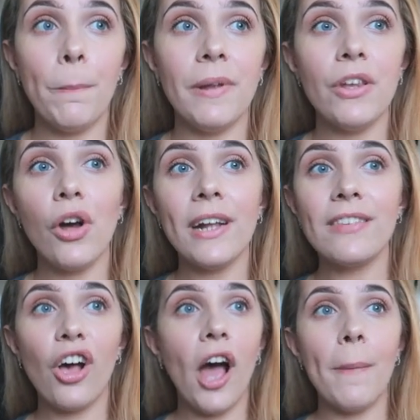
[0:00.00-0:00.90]
But
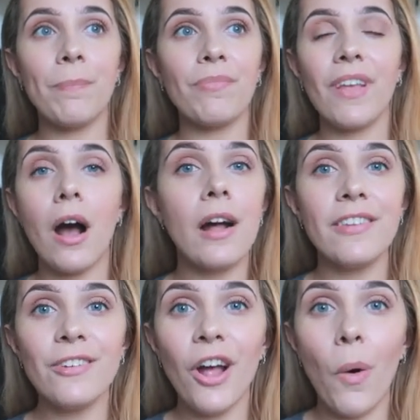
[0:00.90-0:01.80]
nighttime, I
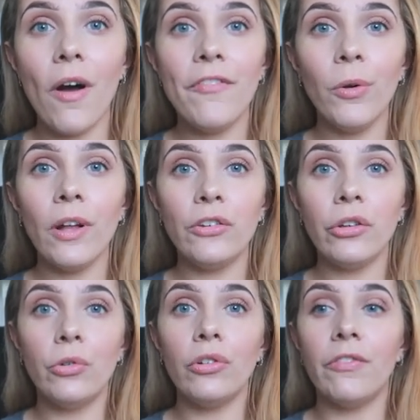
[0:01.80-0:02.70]
don't know, I feel like
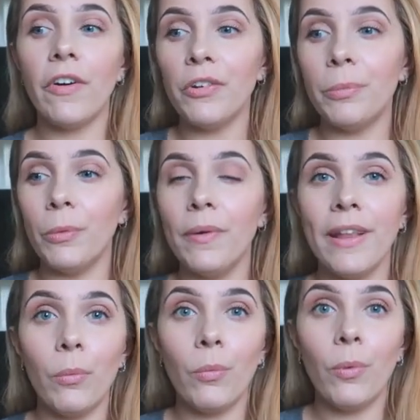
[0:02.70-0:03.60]
children are vulnerable when
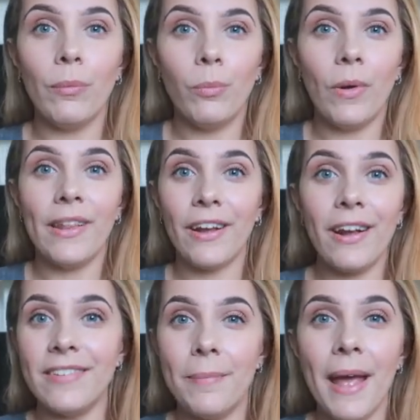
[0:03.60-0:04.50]
they're
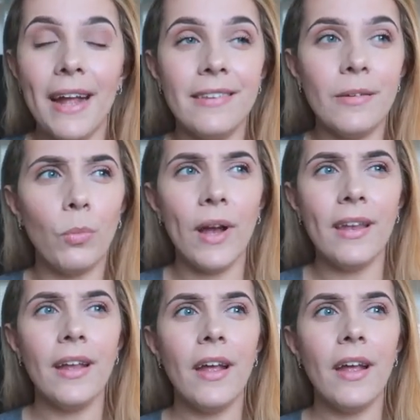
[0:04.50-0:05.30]
going to bed, and when